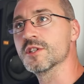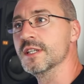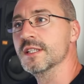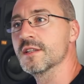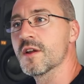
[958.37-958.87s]

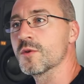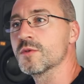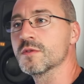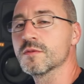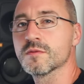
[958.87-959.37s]
She's
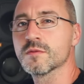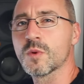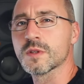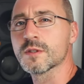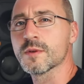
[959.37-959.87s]
known
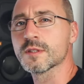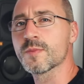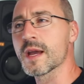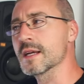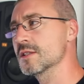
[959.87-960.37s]
what to
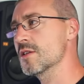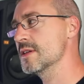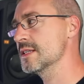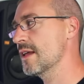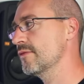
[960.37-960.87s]
expect. So
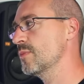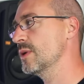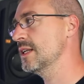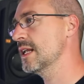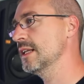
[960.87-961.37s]
there's never
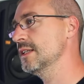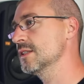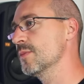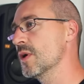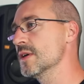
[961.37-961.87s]
been any
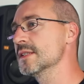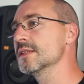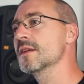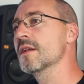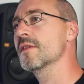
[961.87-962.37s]

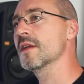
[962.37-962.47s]
surprises. And I